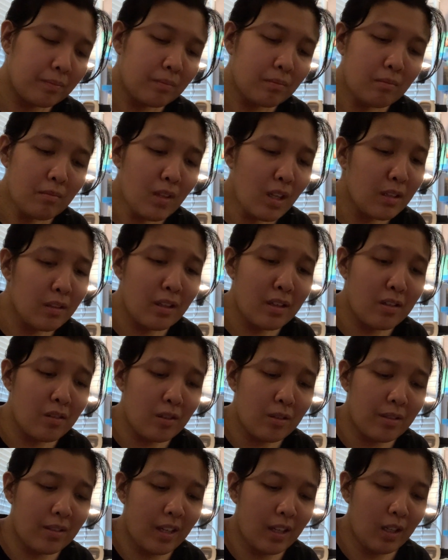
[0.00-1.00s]
then
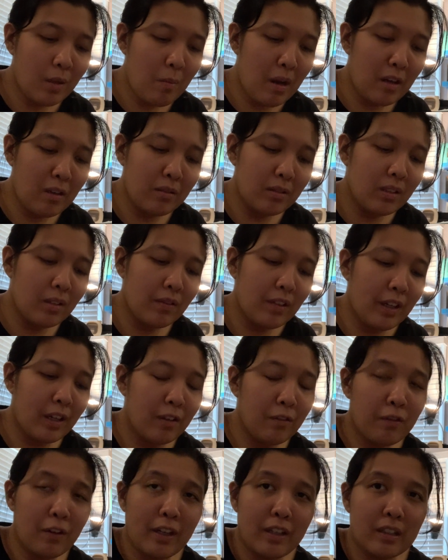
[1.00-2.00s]
just take them out of the air
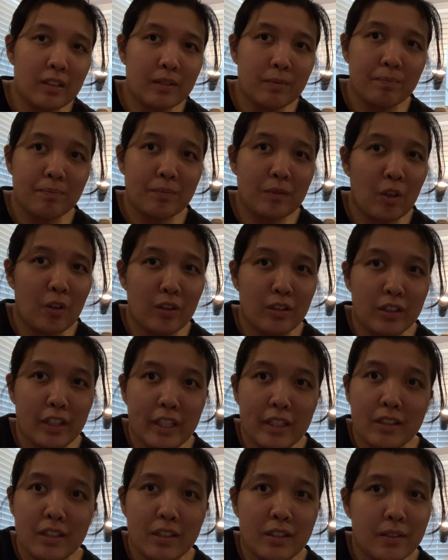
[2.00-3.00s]
fryer
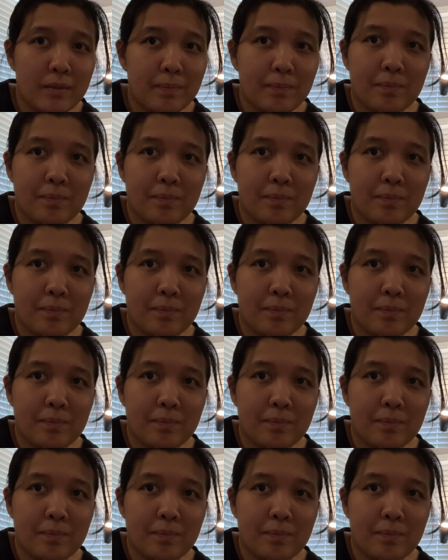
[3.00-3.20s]
earlier